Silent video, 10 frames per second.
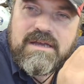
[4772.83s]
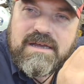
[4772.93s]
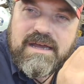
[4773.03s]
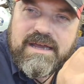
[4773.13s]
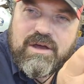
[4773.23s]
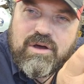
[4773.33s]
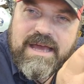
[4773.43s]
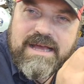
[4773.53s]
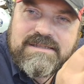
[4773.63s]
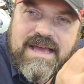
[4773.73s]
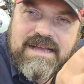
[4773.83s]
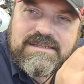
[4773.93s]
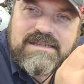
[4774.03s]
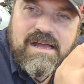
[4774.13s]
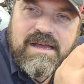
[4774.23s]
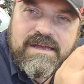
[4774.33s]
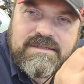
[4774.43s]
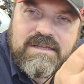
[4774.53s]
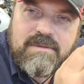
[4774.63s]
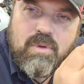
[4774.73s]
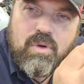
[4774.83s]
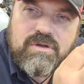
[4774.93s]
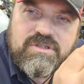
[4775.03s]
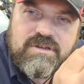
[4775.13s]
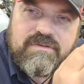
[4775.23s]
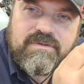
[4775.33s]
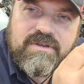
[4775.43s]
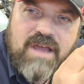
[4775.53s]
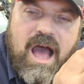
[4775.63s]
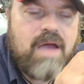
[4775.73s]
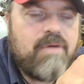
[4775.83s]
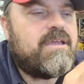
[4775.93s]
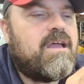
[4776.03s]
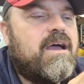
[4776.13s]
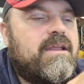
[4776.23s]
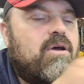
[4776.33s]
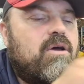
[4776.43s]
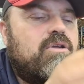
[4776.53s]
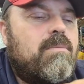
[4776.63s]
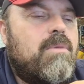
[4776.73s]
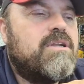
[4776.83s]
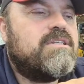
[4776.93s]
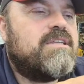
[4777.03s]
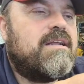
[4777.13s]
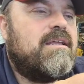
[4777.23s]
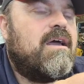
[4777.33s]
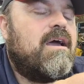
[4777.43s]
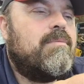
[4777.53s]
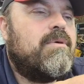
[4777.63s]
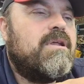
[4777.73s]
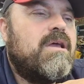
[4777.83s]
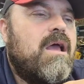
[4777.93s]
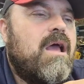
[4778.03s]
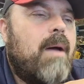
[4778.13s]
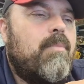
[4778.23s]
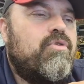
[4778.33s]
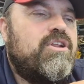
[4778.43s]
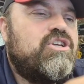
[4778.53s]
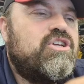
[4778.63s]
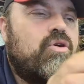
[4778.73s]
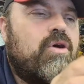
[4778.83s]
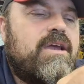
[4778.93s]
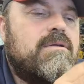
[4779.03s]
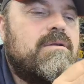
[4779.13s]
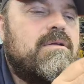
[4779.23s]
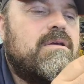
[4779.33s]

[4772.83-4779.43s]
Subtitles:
It only has that size, so more sort of car-y kind, not motorcycle-y kind, but pretty sure I can